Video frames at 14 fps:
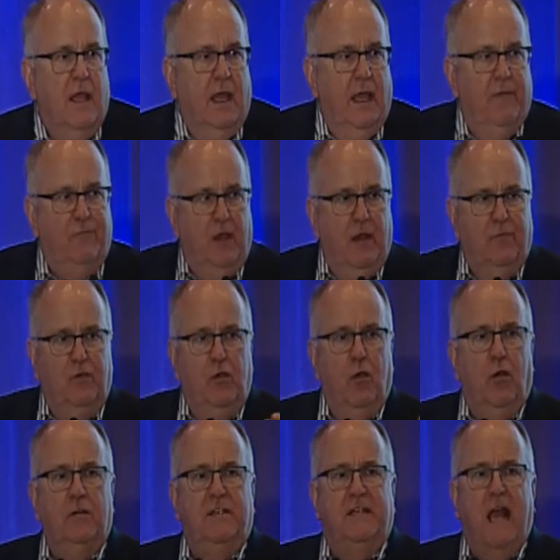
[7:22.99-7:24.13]
If
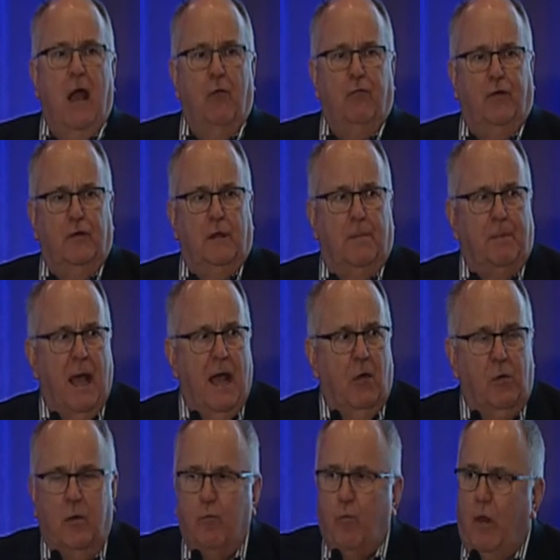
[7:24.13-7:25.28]
you're doubtful
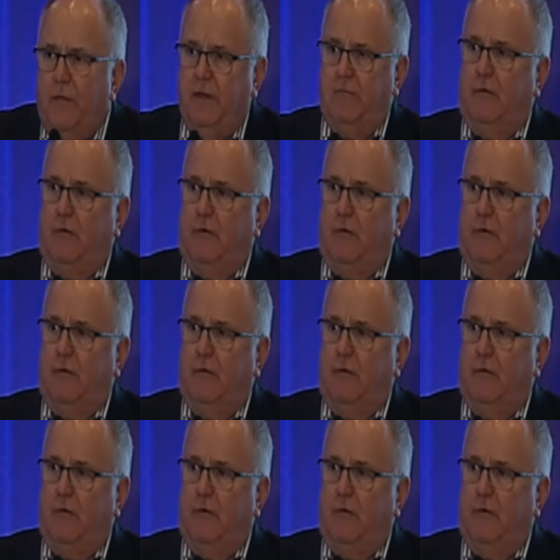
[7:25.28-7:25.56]
about whether